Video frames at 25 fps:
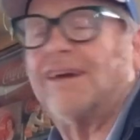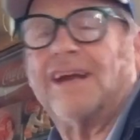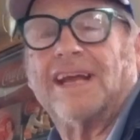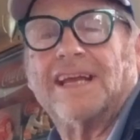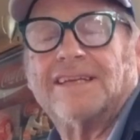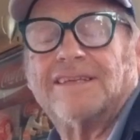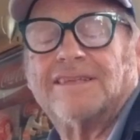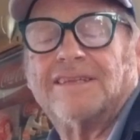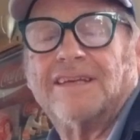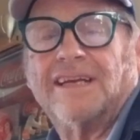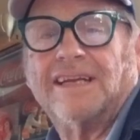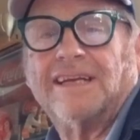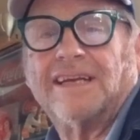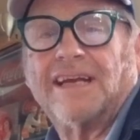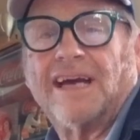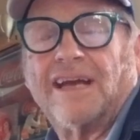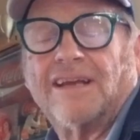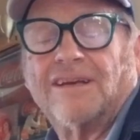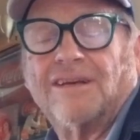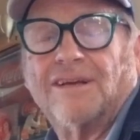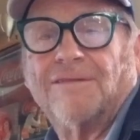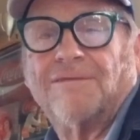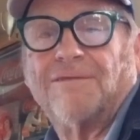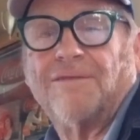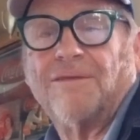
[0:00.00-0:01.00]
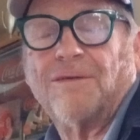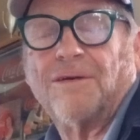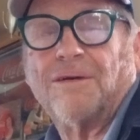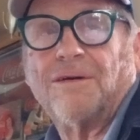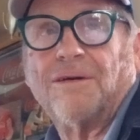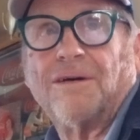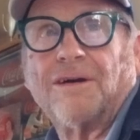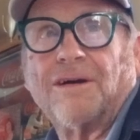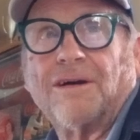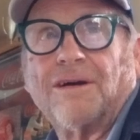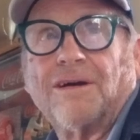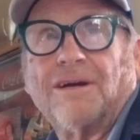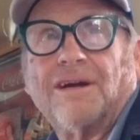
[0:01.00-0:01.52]

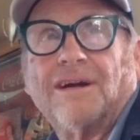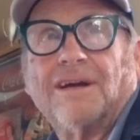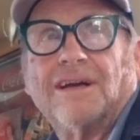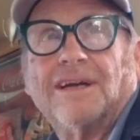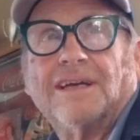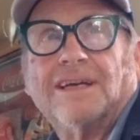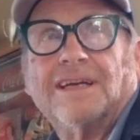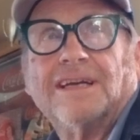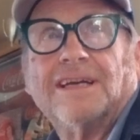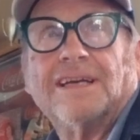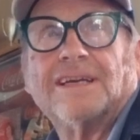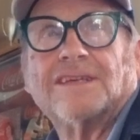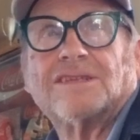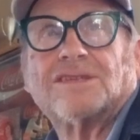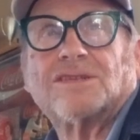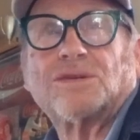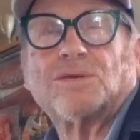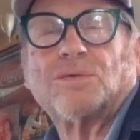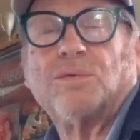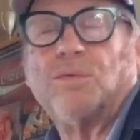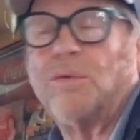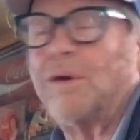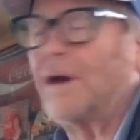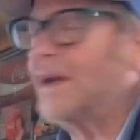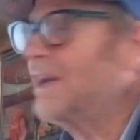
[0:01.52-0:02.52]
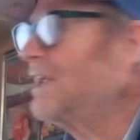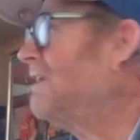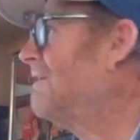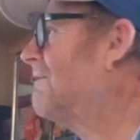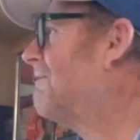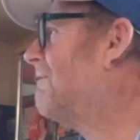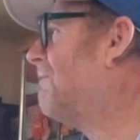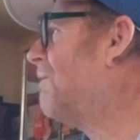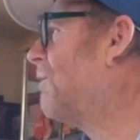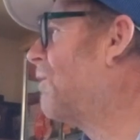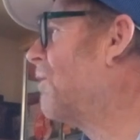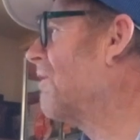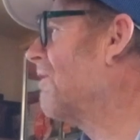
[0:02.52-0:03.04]
1894, his
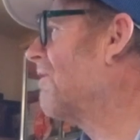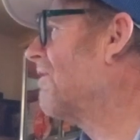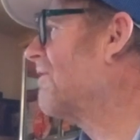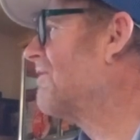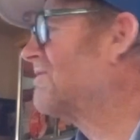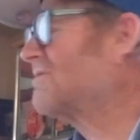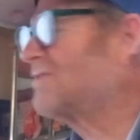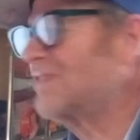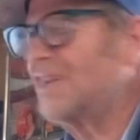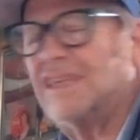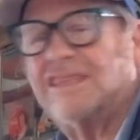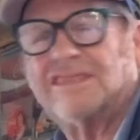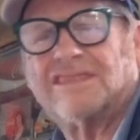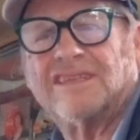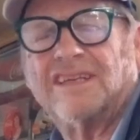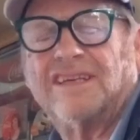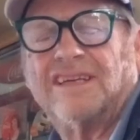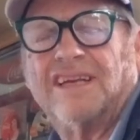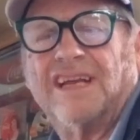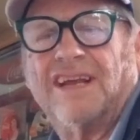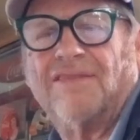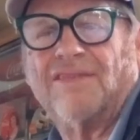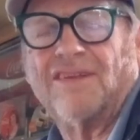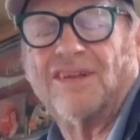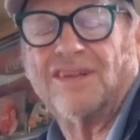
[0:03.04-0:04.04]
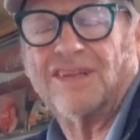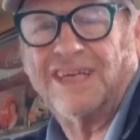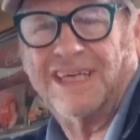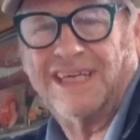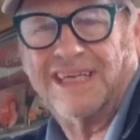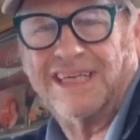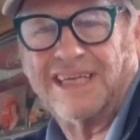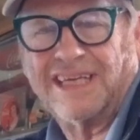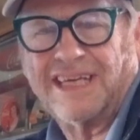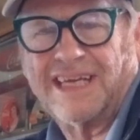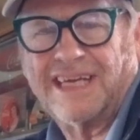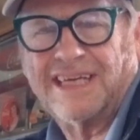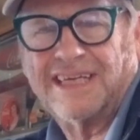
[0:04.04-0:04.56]
24th season in the
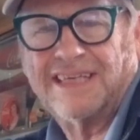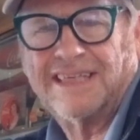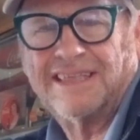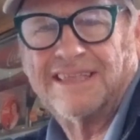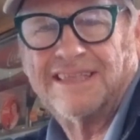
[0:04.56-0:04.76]
league.